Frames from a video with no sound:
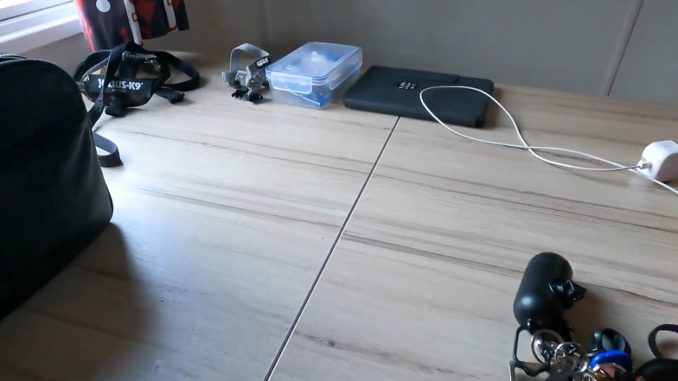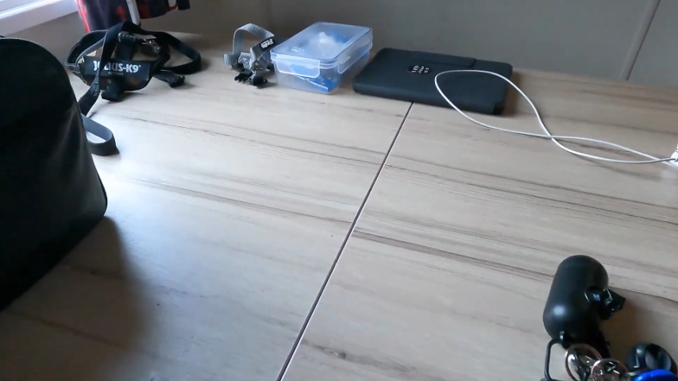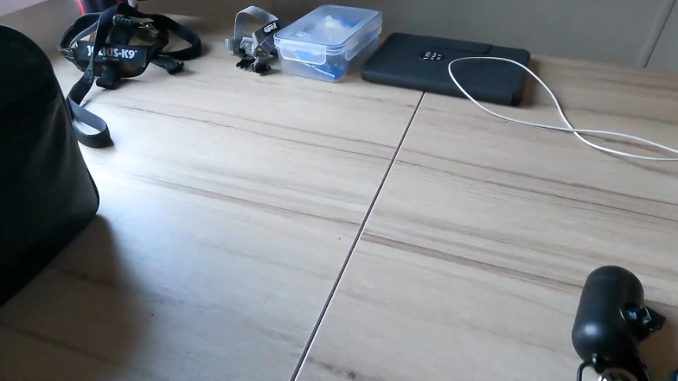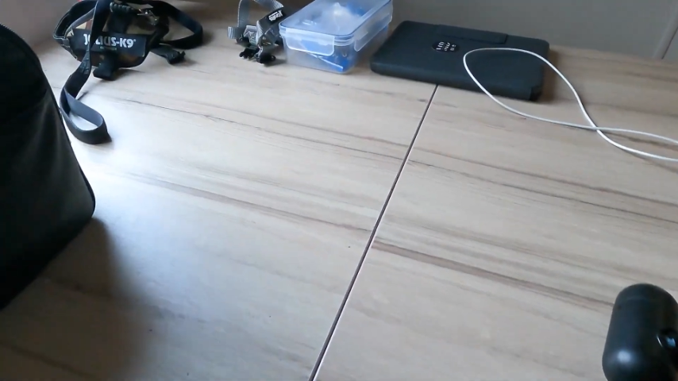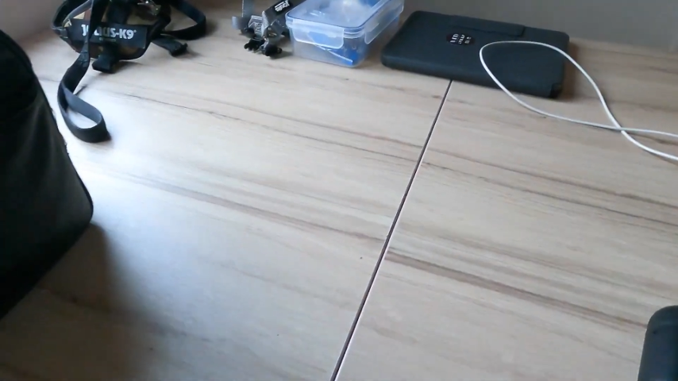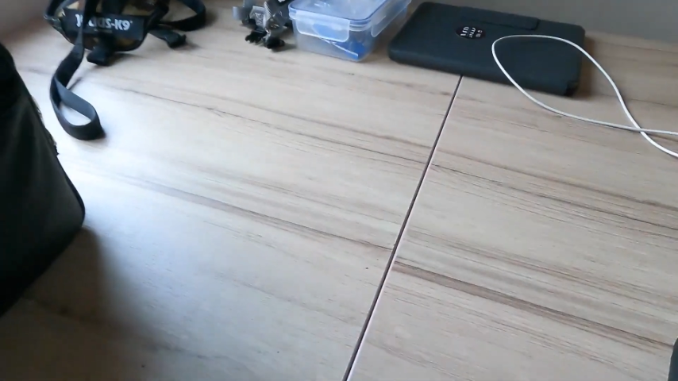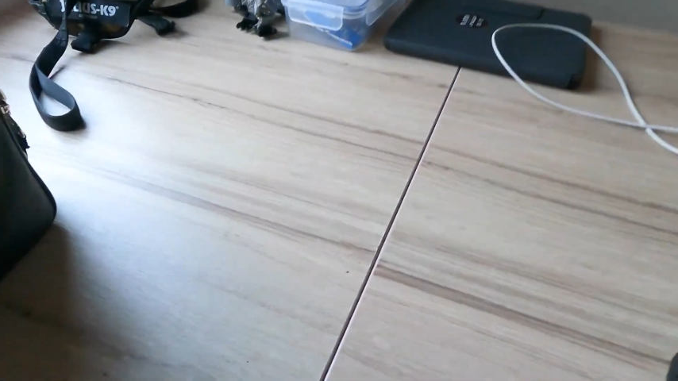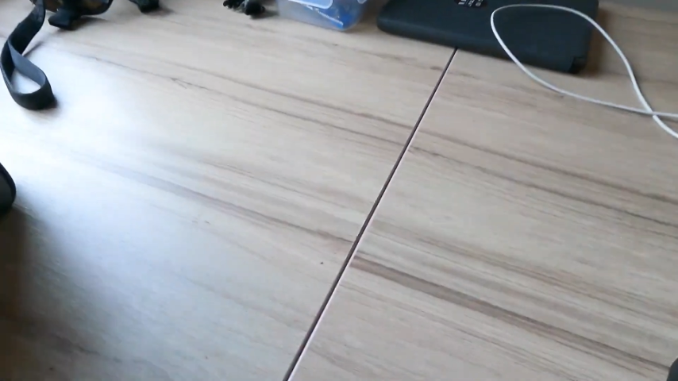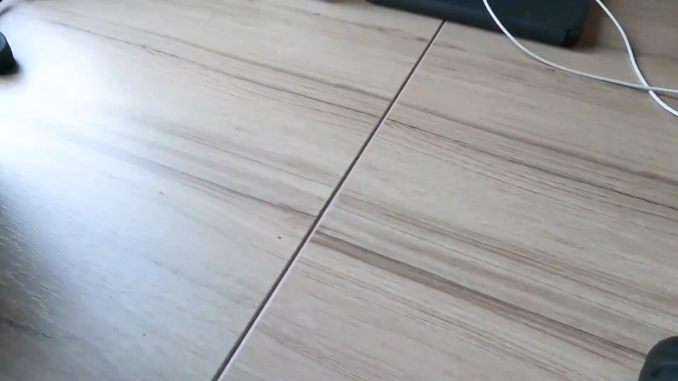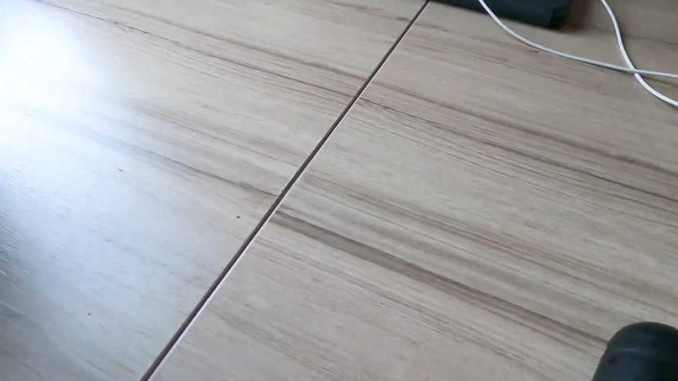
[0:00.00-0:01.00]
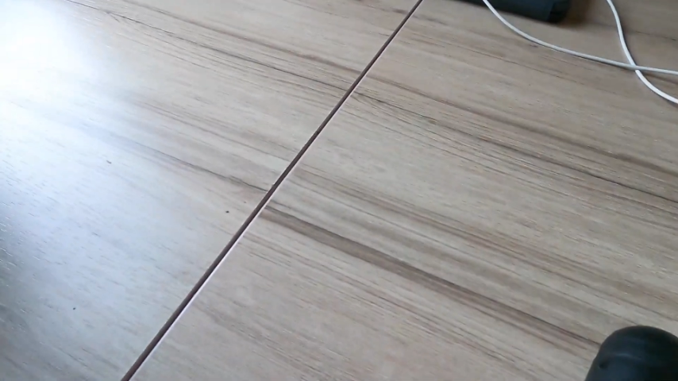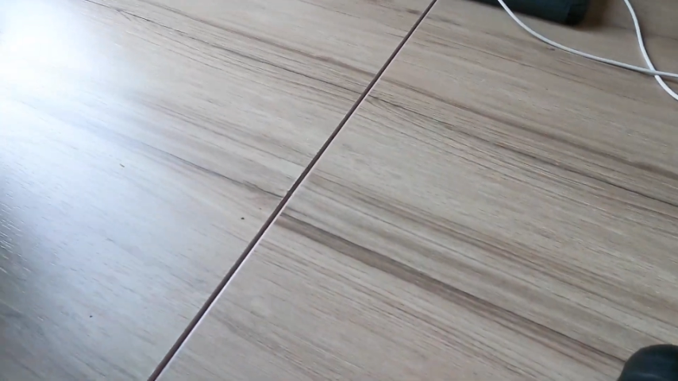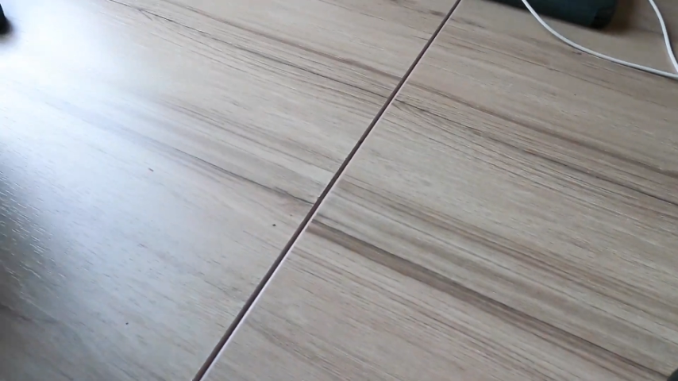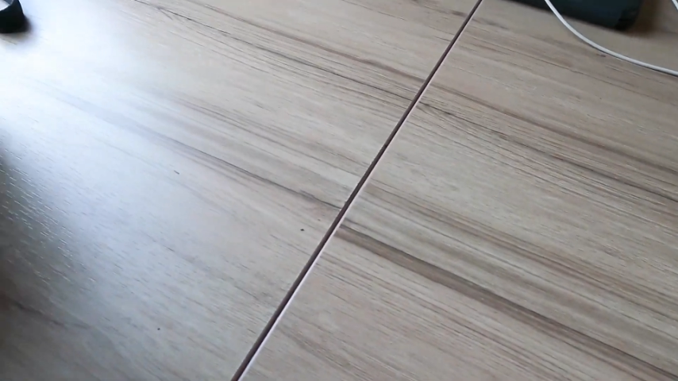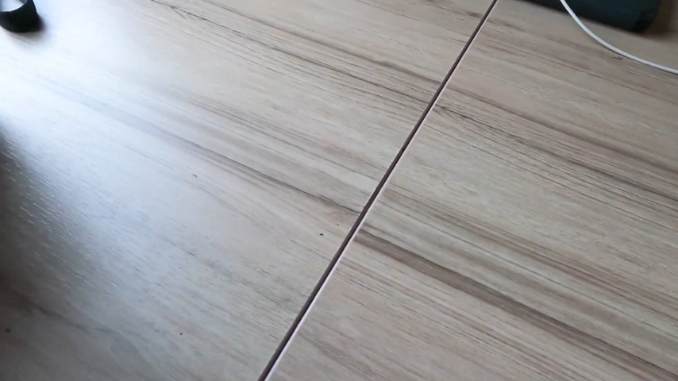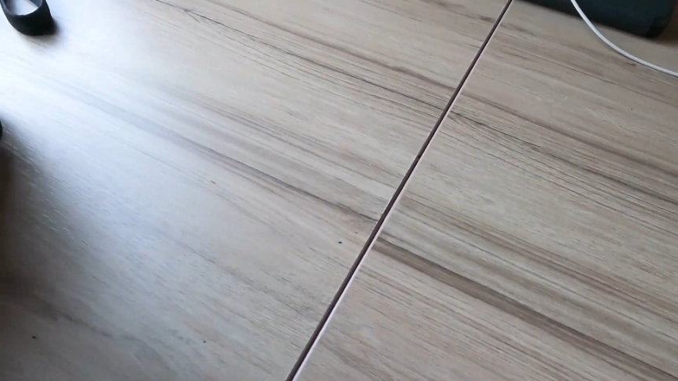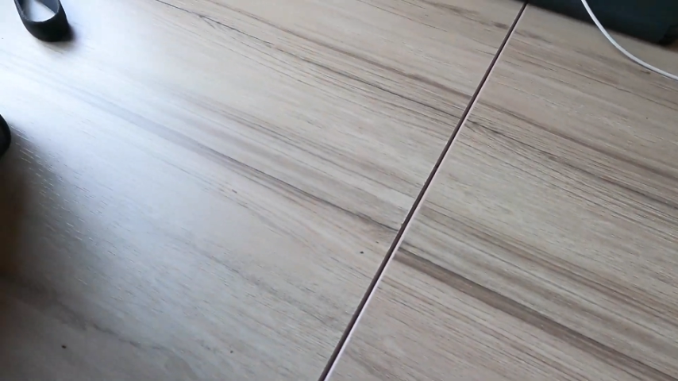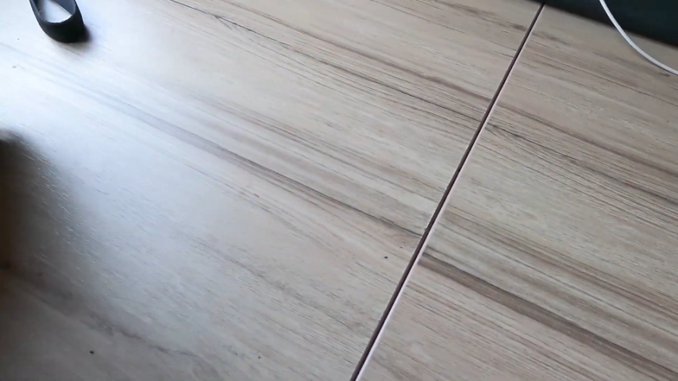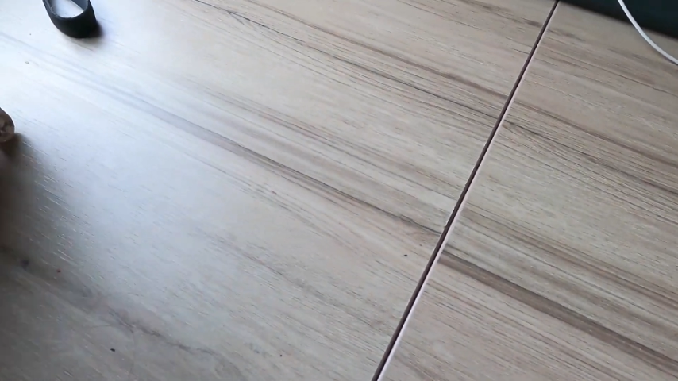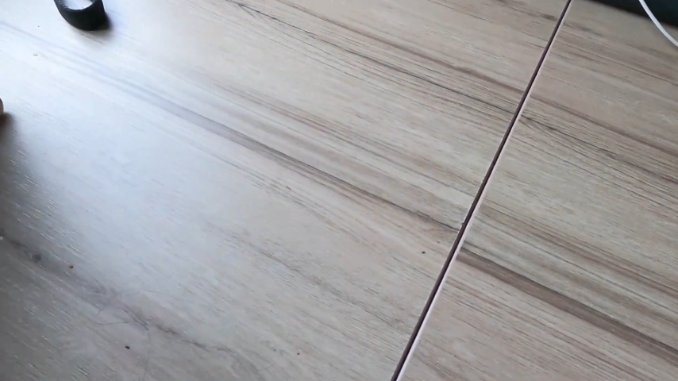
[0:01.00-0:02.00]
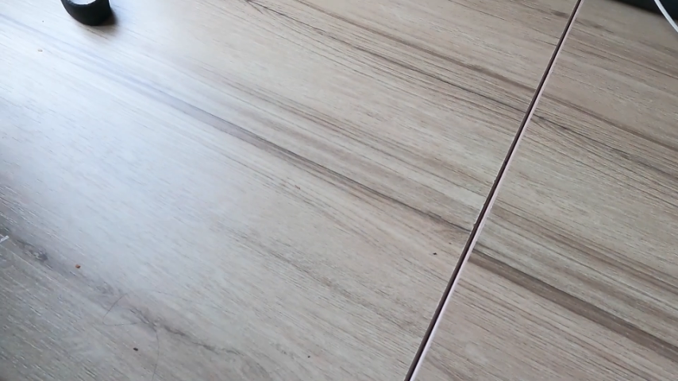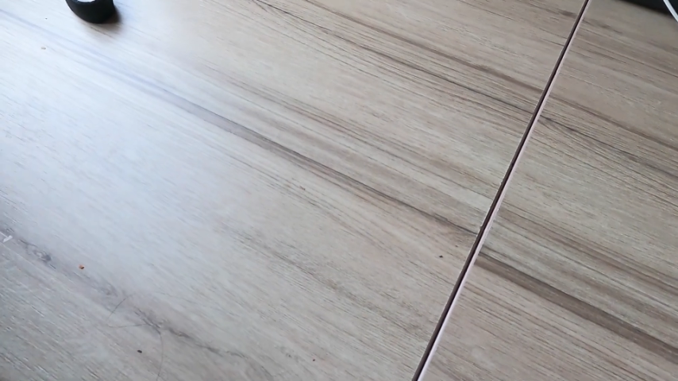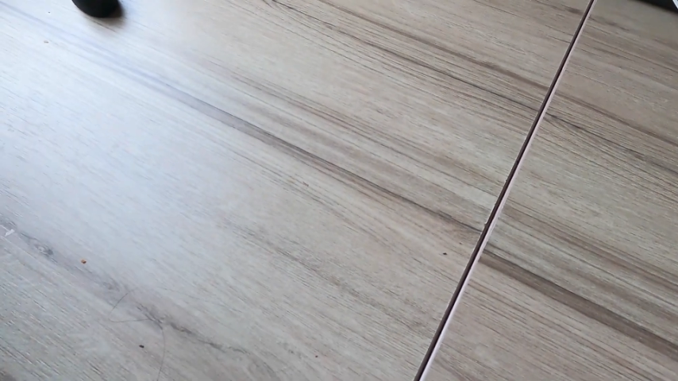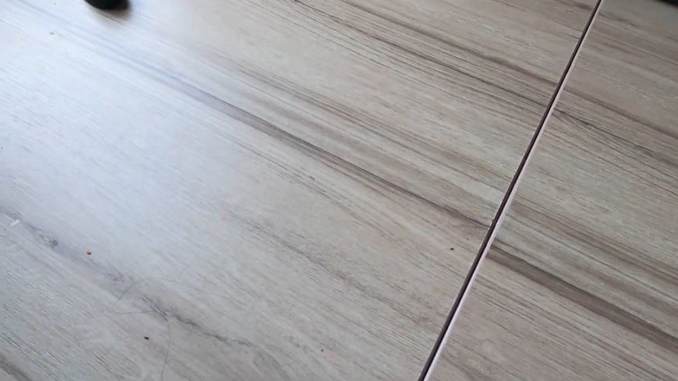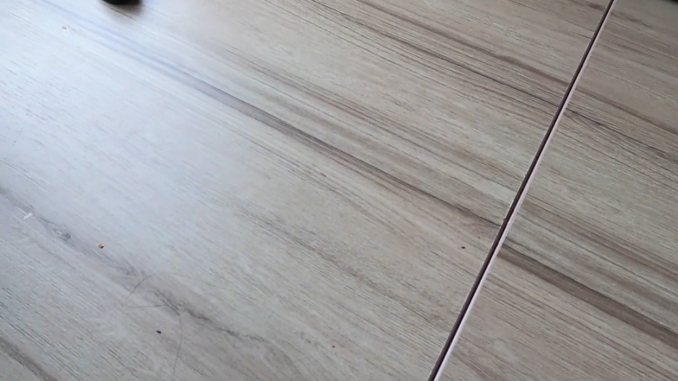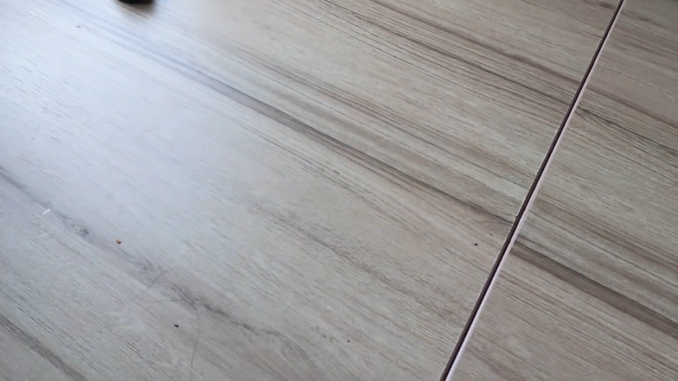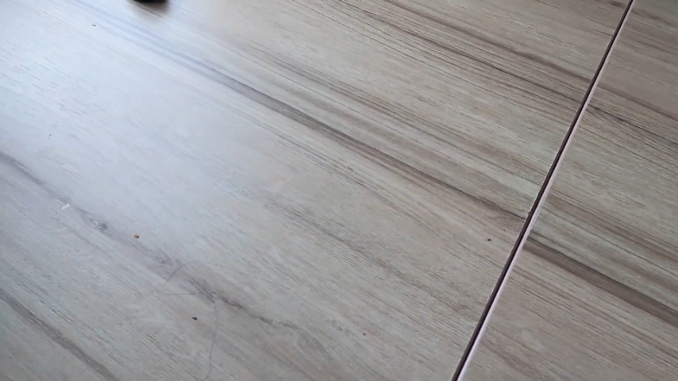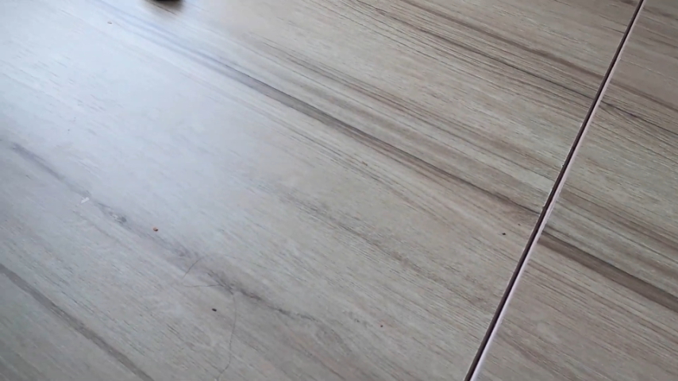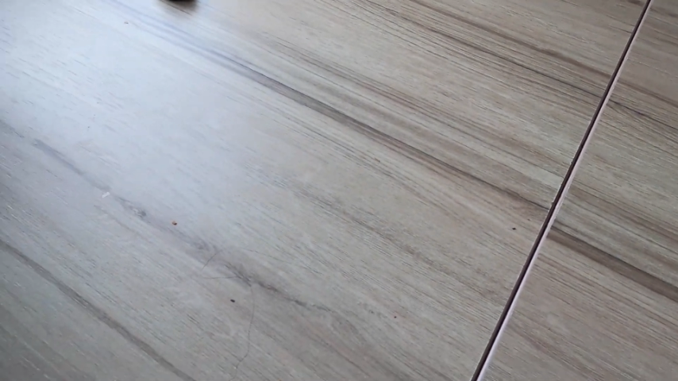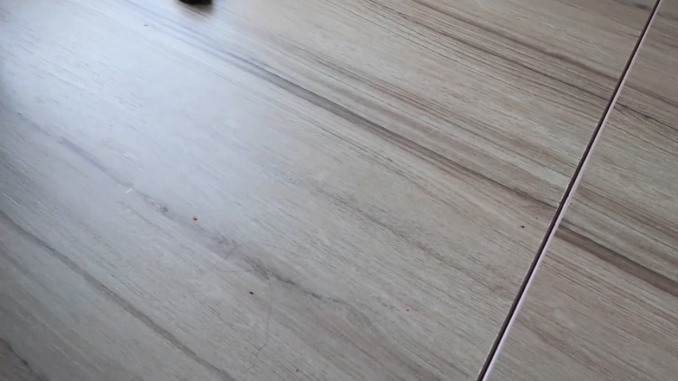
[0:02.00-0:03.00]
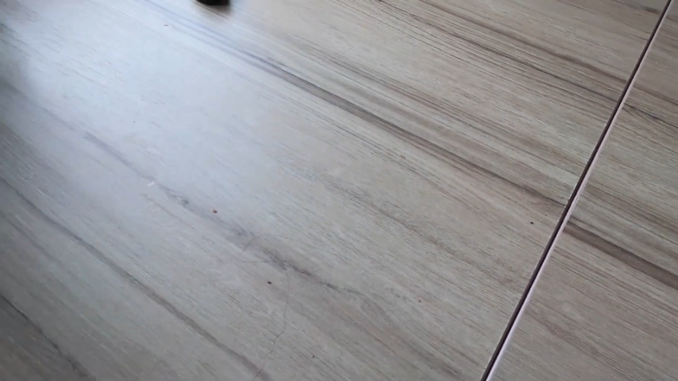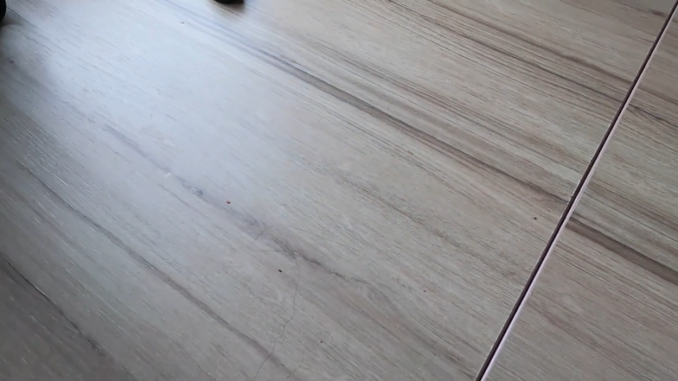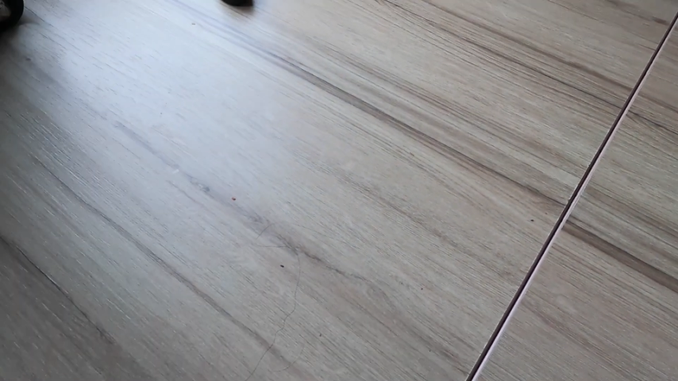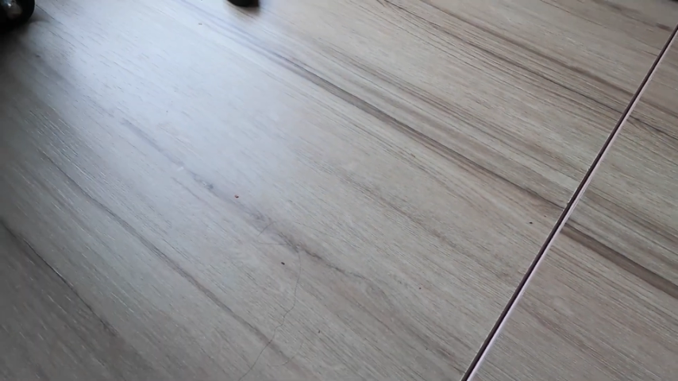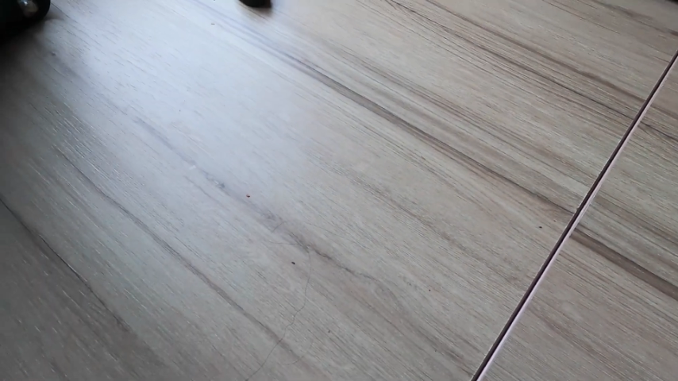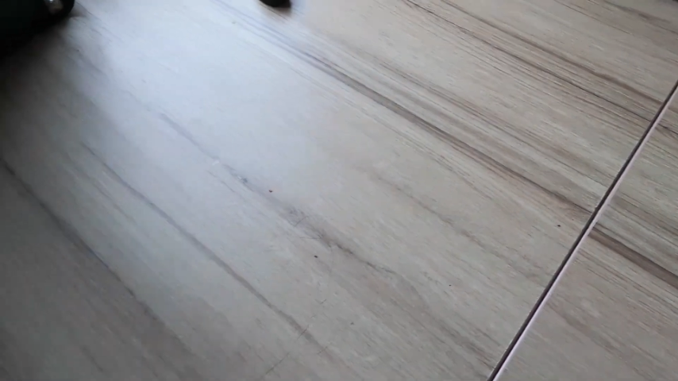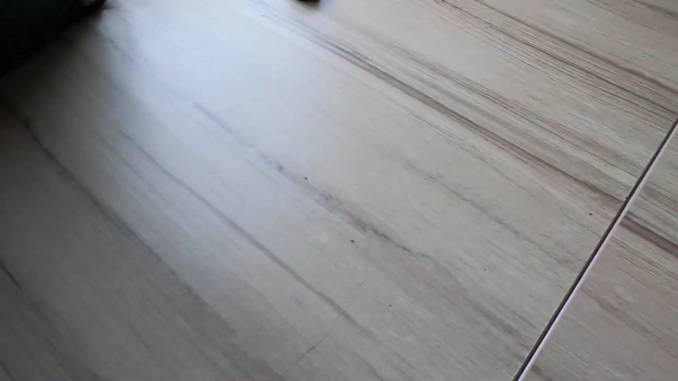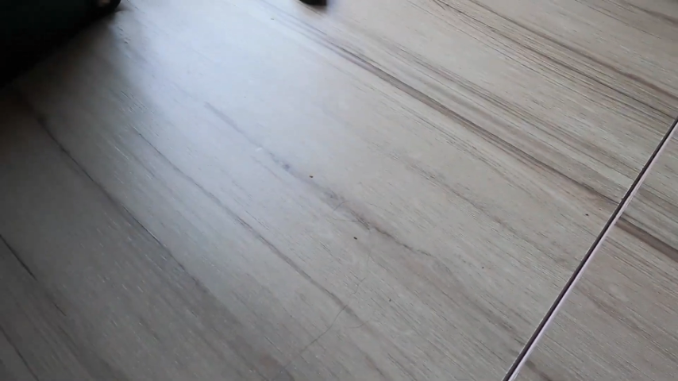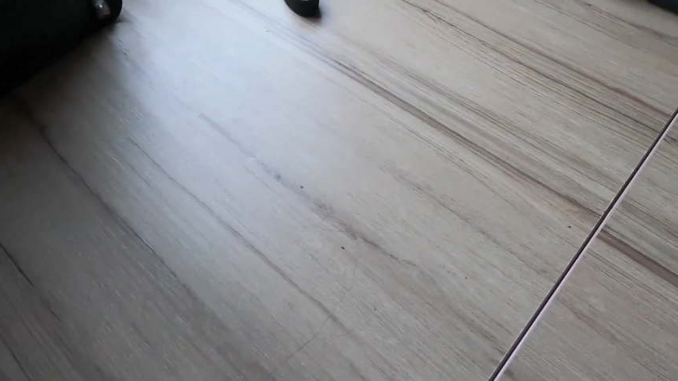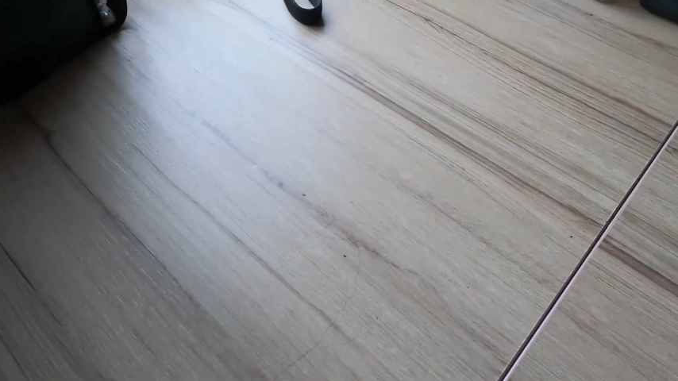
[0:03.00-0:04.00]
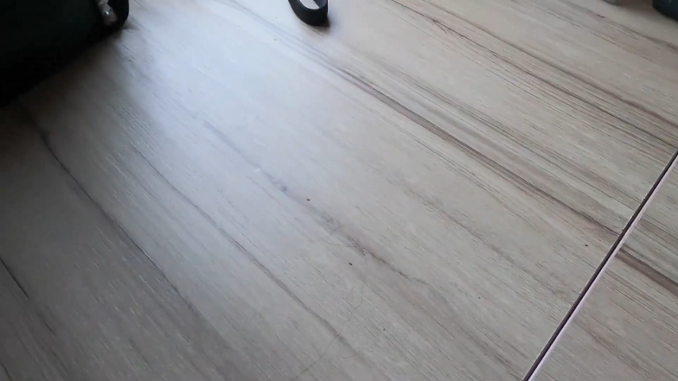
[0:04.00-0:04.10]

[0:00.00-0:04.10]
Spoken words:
[unreadable: no face in view]